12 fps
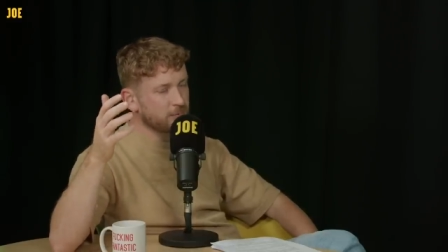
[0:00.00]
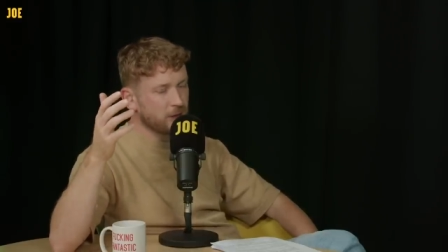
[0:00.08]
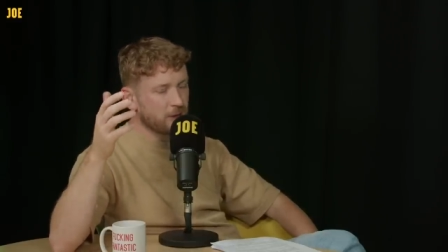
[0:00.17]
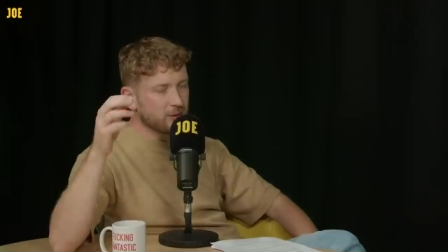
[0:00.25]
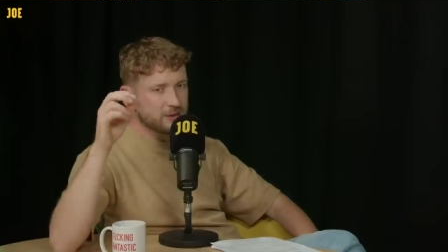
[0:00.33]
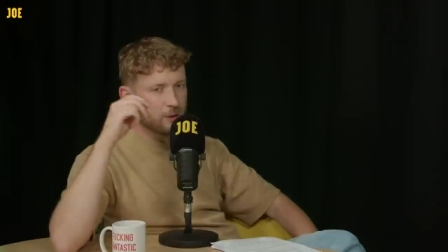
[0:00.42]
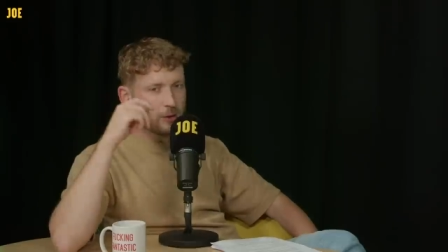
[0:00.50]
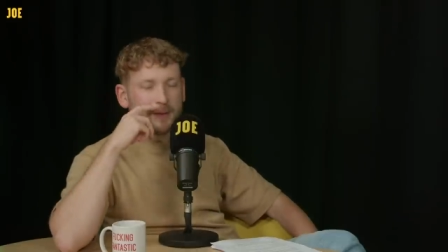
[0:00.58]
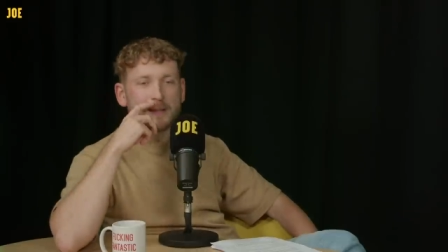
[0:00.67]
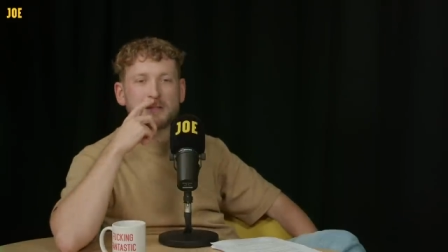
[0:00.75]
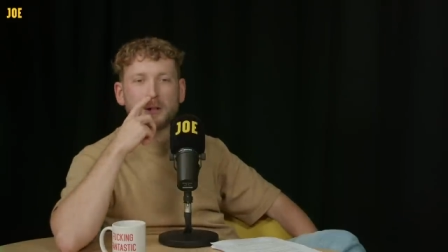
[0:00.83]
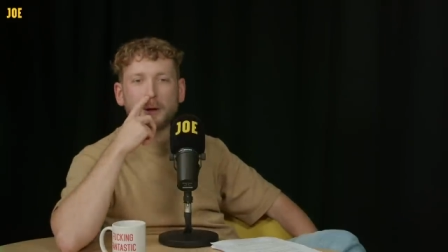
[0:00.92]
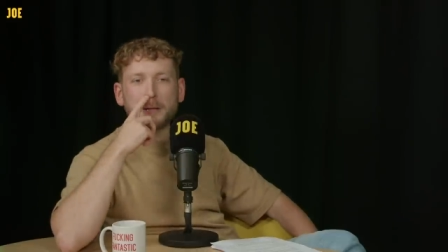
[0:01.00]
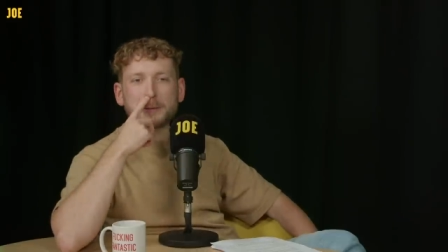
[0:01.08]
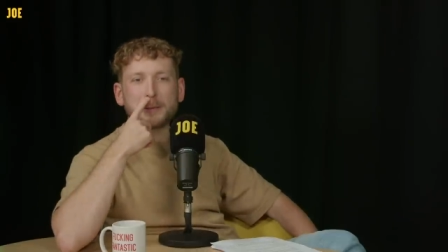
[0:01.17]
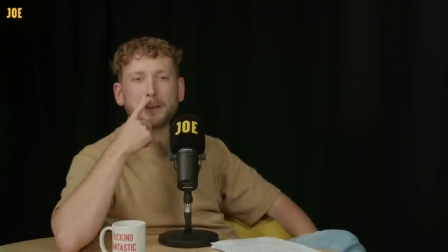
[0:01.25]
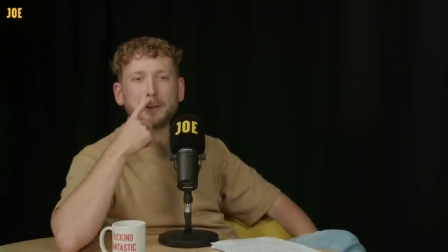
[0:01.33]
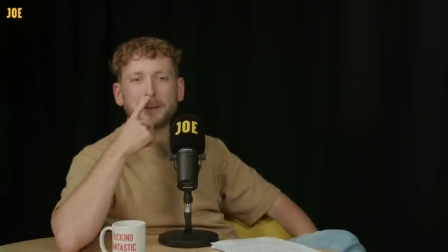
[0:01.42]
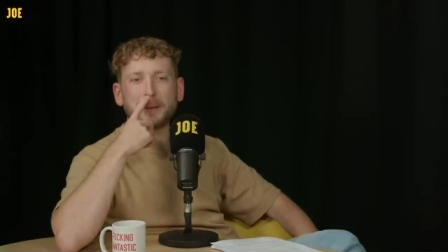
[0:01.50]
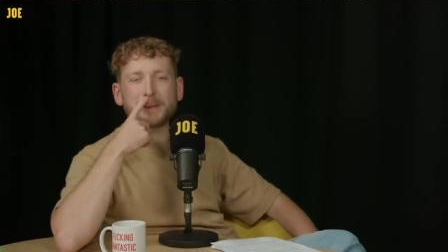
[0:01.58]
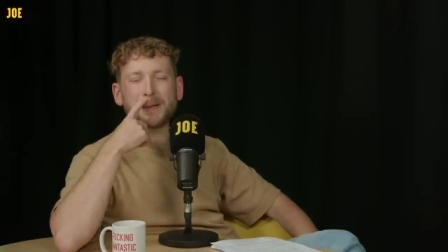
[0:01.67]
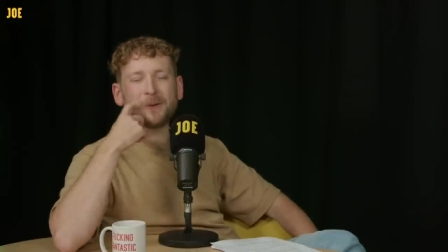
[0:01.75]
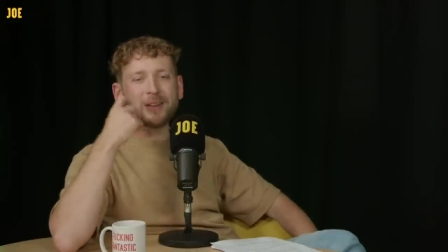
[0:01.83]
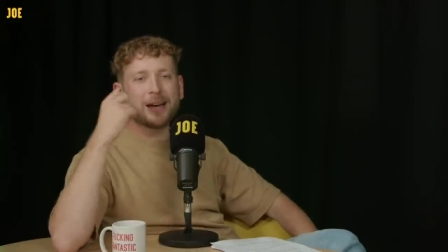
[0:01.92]
No, it's not. Oh, it's
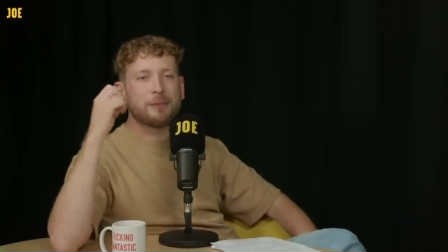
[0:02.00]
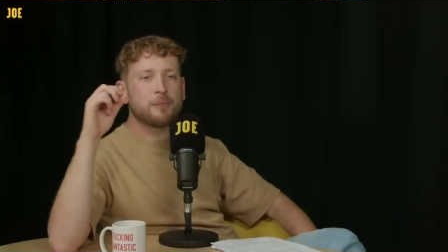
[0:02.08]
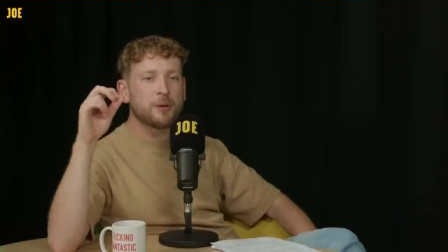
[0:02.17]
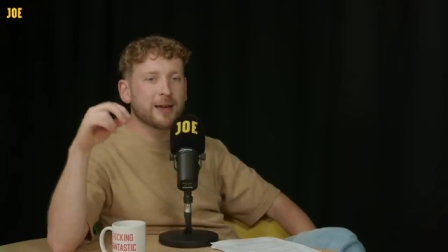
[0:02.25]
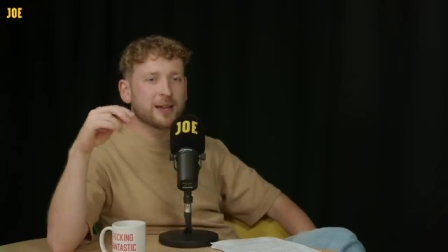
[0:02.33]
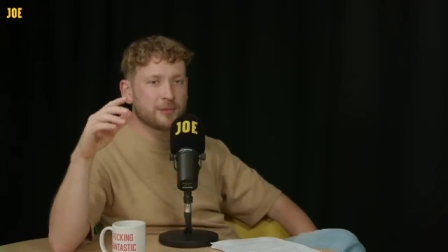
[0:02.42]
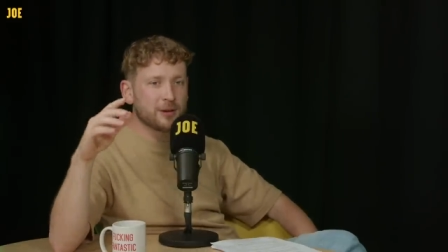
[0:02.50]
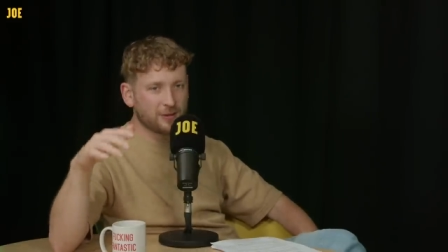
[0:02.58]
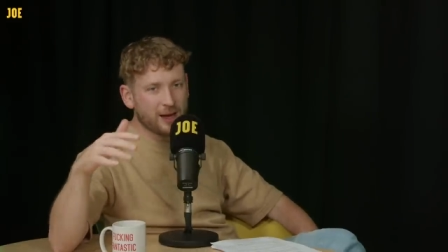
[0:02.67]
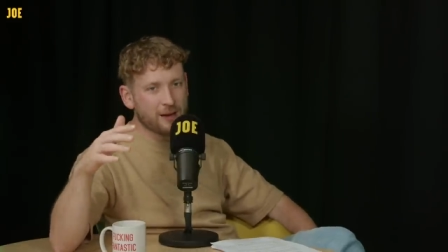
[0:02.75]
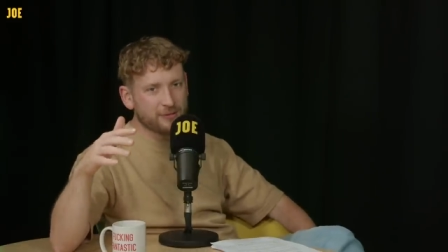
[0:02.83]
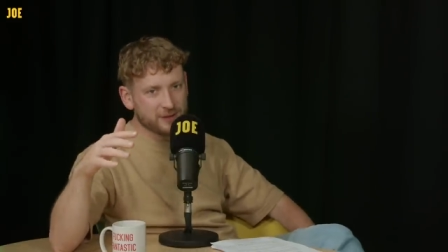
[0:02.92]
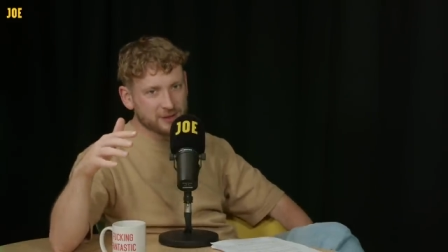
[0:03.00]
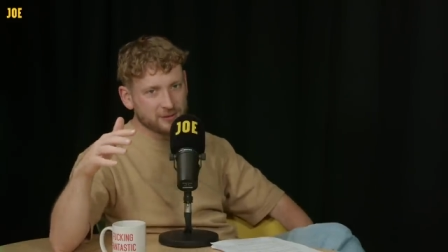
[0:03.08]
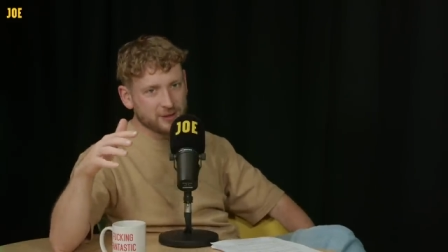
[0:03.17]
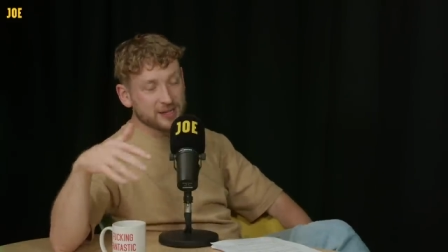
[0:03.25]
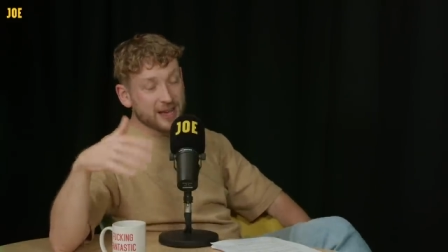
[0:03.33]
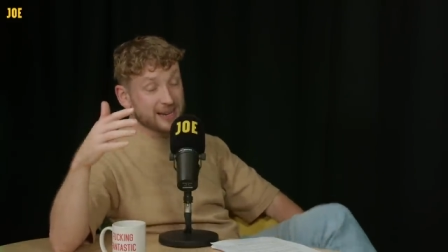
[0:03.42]
not that. We're making a bit of a ham fist of this.